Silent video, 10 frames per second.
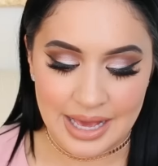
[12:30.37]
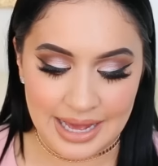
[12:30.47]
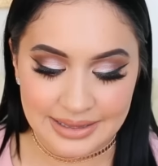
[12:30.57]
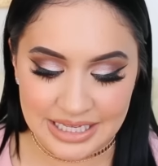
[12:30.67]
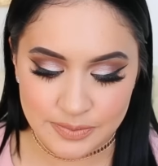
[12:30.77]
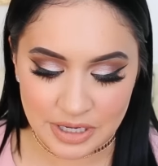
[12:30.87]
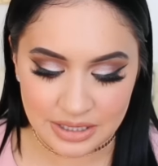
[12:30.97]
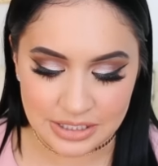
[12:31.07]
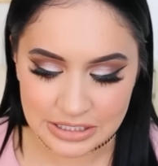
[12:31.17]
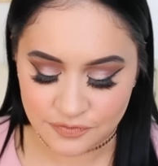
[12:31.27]
And last but
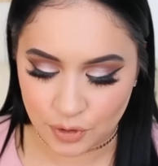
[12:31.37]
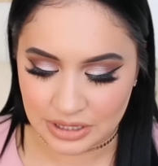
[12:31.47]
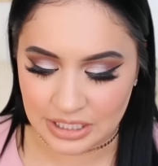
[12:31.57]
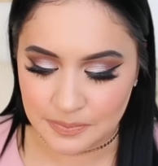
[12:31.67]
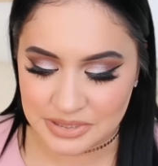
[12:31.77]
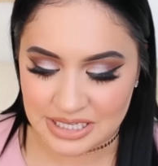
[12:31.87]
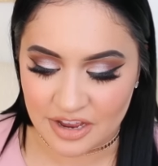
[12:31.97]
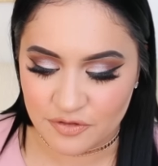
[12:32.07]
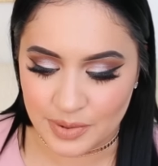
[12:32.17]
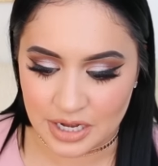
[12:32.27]
not least, for lips,
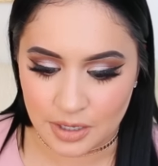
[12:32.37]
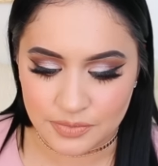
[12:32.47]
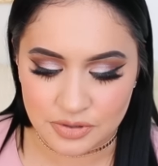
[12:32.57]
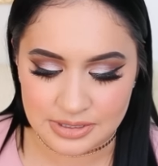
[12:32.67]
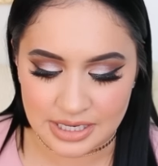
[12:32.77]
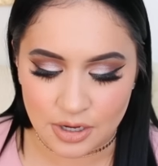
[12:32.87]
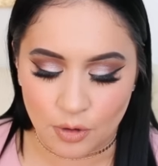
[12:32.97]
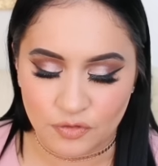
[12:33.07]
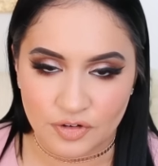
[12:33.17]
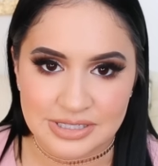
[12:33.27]
I've been abusing
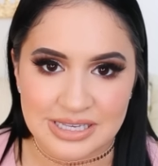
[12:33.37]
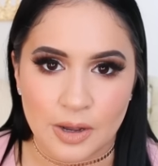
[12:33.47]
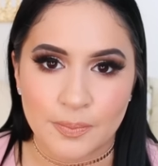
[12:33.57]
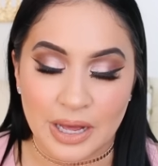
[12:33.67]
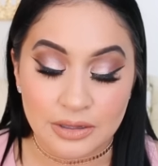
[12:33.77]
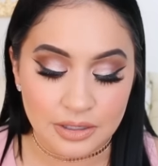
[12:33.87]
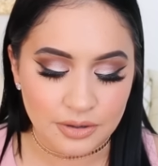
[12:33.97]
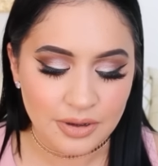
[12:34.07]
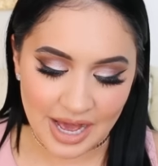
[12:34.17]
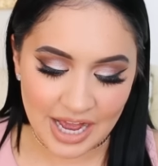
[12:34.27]
Ofra Sao Paulo.